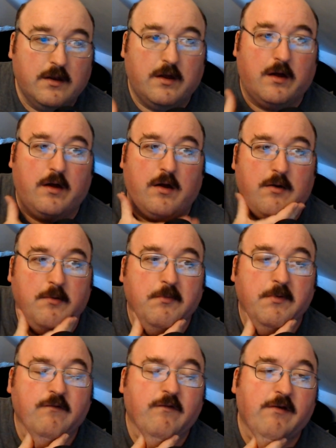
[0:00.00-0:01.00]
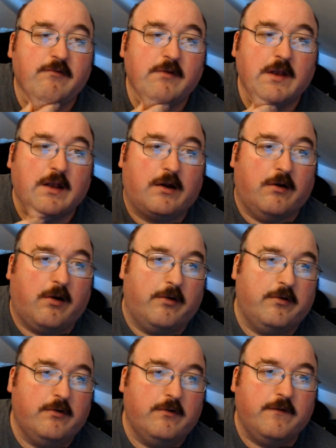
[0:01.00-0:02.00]
It's definitely a lot
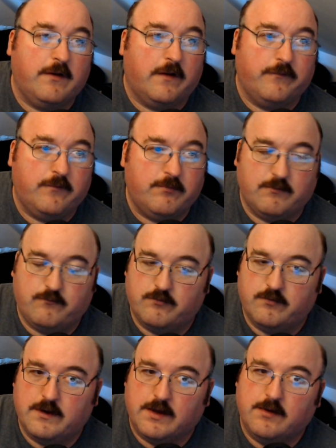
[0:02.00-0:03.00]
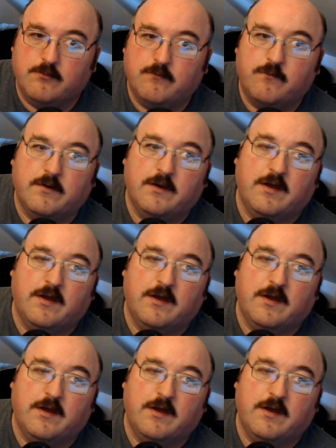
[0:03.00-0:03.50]
harder than other Metroid games.